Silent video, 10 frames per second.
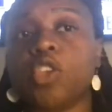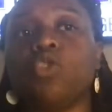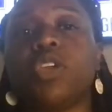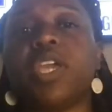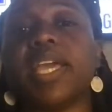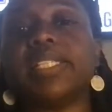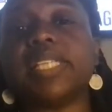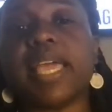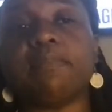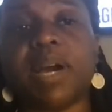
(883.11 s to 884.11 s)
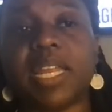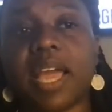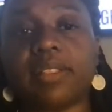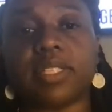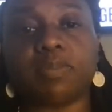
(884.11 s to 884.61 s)
You can't take
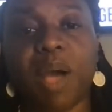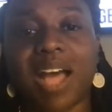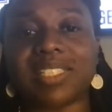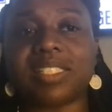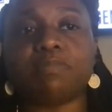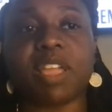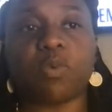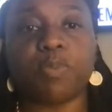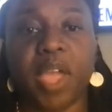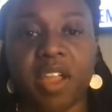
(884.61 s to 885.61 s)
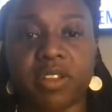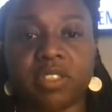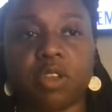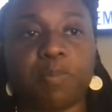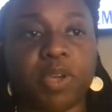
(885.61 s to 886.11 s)
money out the deposit to make
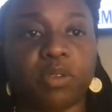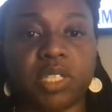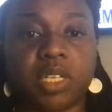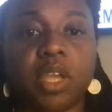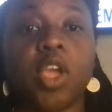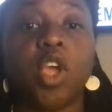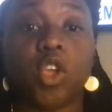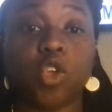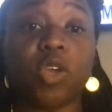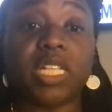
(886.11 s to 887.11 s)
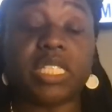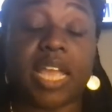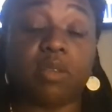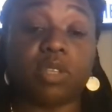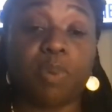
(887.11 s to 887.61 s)
repairs on the building. You can
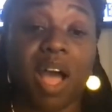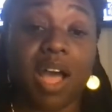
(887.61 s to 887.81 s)
take